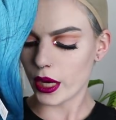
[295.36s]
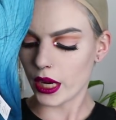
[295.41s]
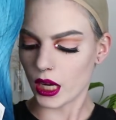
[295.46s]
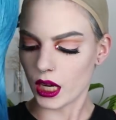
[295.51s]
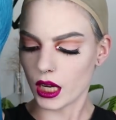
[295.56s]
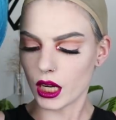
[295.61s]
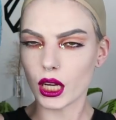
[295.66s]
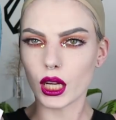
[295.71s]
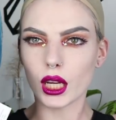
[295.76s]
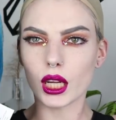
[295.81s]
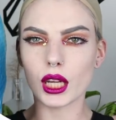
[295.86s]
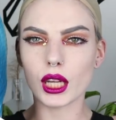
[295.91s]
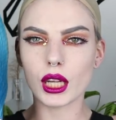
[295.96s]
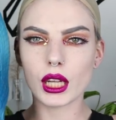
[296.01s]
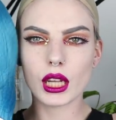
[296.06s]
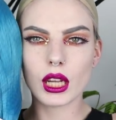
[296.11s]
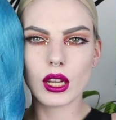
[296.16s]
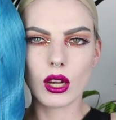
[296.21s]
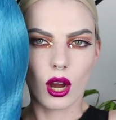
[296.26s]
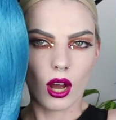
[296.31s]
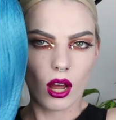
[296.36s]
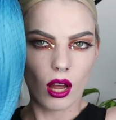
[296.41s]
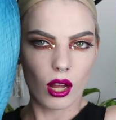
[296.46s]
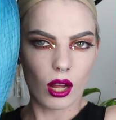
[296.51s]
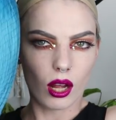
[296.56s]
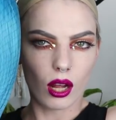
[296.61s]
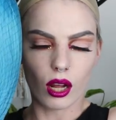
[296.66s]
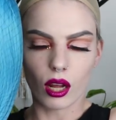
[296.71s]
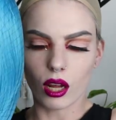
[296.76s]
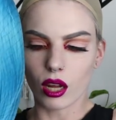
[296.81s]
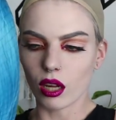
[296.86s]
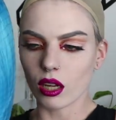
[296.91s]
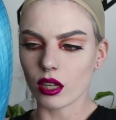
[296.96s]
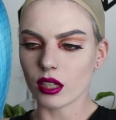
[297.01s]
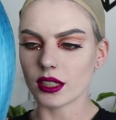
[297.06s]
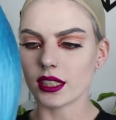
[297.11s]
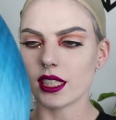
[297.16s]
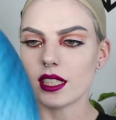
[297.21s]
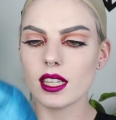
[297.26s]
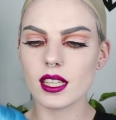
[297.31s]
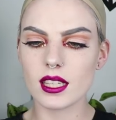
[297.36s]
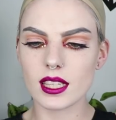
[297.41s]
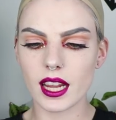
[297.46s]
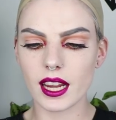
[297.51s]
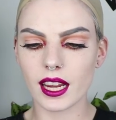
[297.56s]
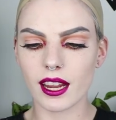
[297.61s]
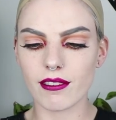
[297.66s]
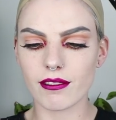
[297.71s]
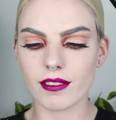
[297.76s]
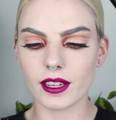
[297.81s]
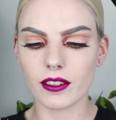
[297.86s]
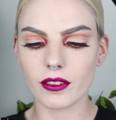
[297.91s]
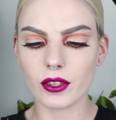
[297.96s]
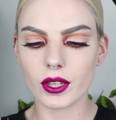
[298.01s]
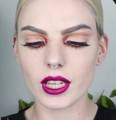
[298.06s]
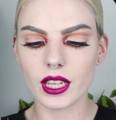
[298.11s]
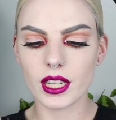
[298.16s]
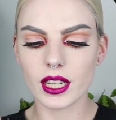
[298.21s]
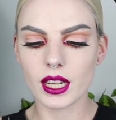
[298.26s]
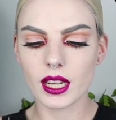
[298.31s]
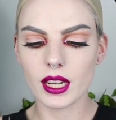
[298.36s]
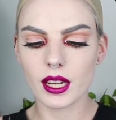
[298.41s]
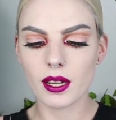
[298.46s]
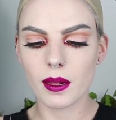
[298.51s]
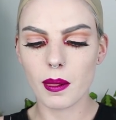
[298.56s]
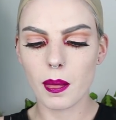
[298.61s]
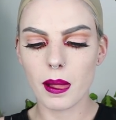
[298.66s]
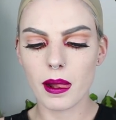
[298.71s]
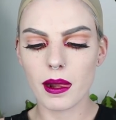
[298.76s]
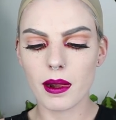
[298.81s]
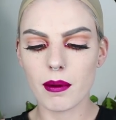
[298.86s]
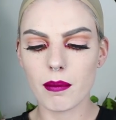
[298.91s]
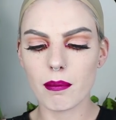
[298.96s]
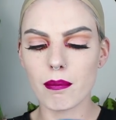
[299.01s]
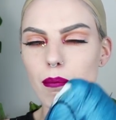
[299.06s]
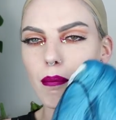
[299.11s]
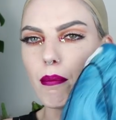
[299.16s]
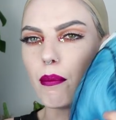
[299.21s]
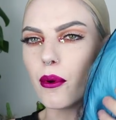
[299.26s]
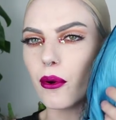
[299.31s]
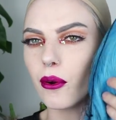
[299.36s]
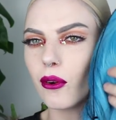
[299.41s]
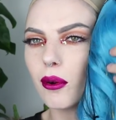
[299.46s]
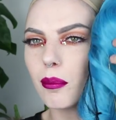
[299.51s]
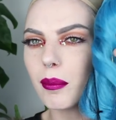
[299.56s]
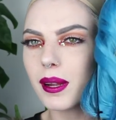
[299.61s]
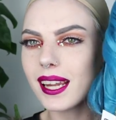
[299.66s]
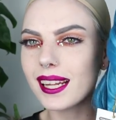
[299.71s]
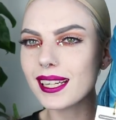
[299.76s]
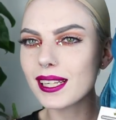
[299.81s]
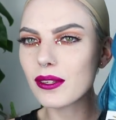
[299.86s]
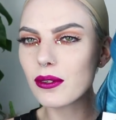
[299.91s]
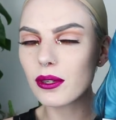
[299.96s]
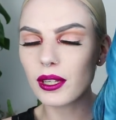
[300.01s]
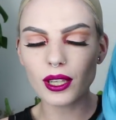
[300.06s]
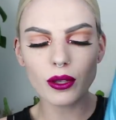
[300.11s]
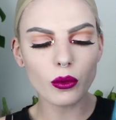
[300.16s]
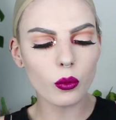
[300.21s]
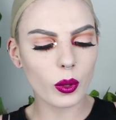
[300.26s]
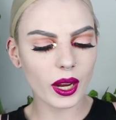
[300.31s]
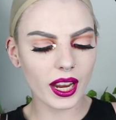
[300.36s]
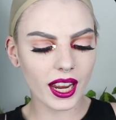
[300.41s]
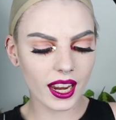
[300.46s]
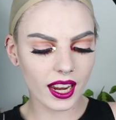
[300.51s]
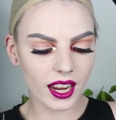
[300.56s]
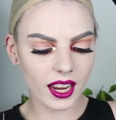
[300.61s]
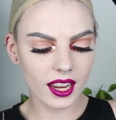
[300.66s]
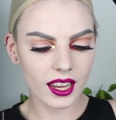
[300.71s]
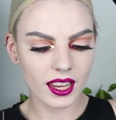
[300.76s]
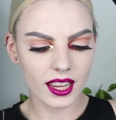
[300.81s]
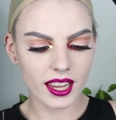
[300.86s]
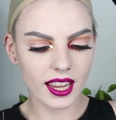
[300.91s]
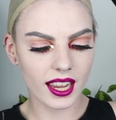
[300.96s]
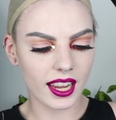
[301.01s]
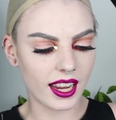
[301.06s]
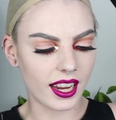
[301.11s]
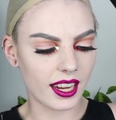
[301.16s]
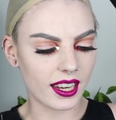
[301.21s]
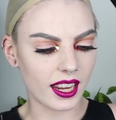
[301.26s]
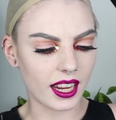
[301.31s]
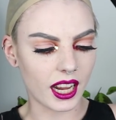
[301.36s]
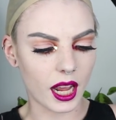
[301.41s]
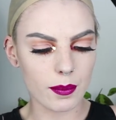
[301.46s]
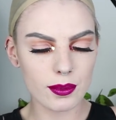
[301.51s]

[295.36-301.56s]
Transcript: wig. Oh, this is like a very mermaid looking wig. And I